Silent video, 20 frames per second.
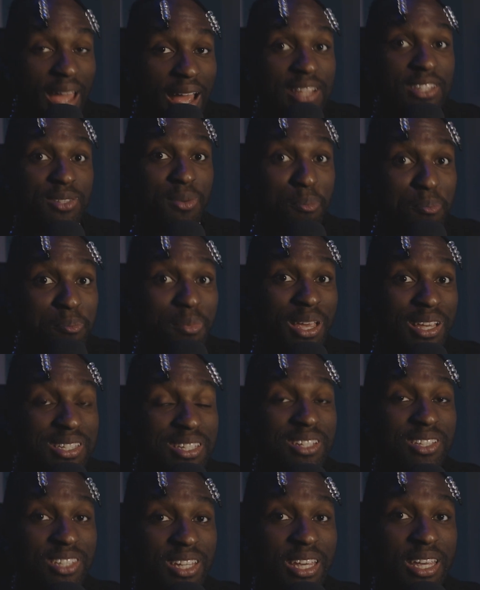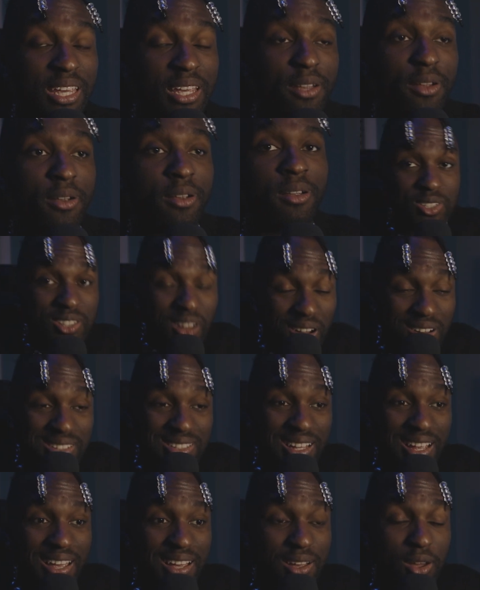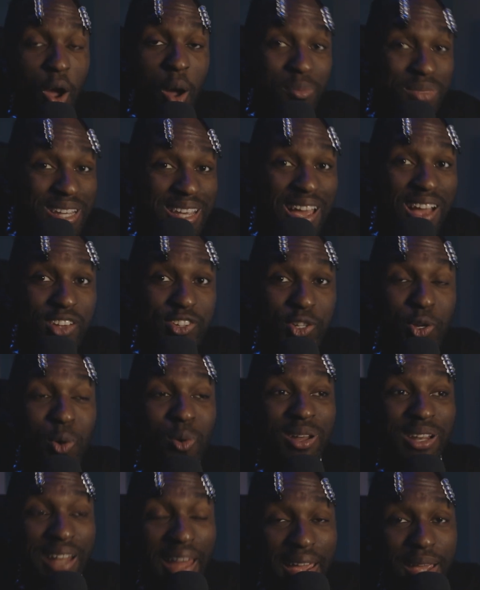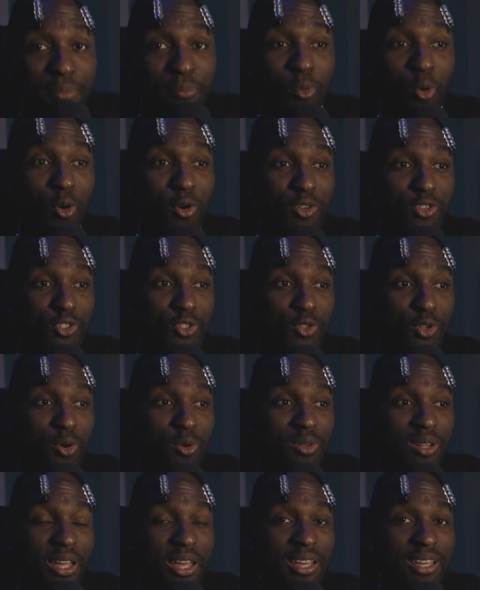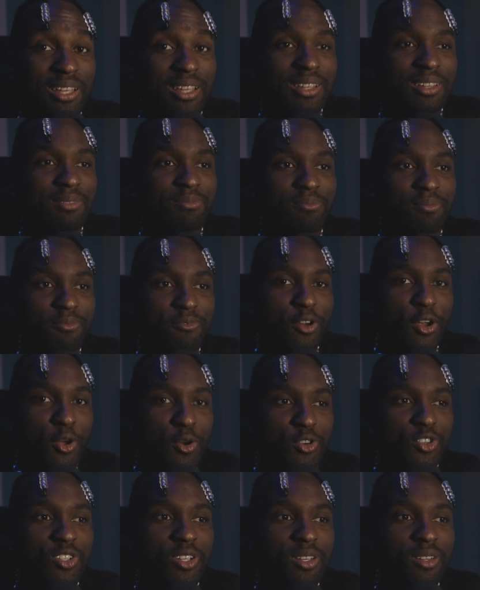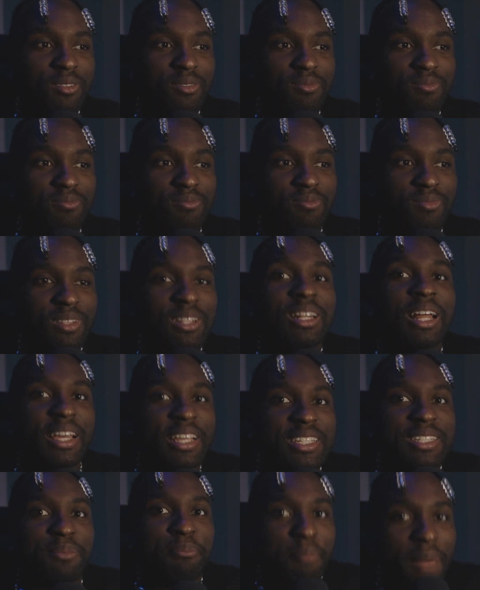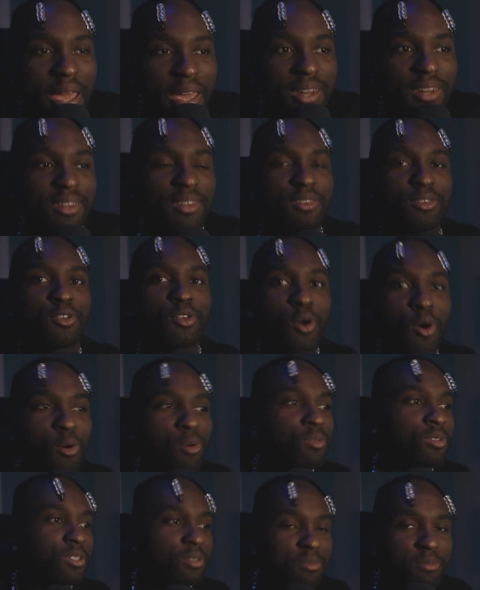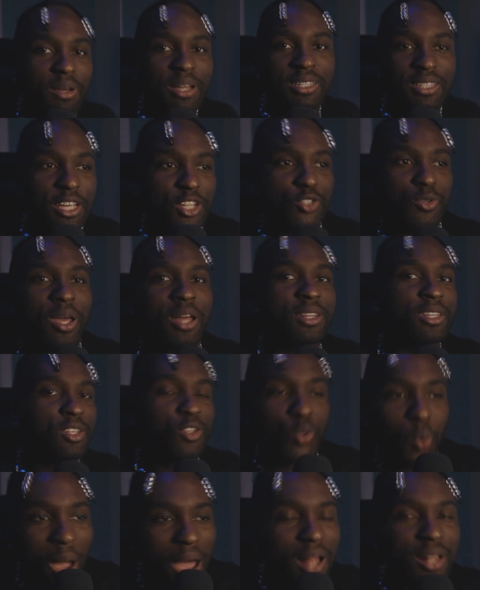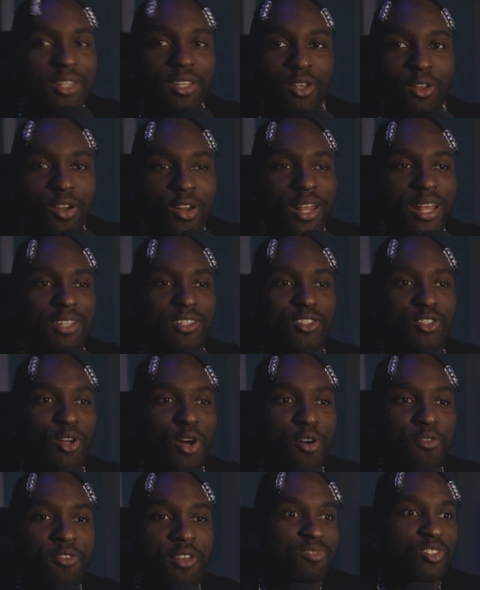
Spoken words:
that's amazing to hear. Songs like Comme des Garçons, Like Boys, you know, like Frank Ocean likes men, you know, bisexuality, duality, all that stuff.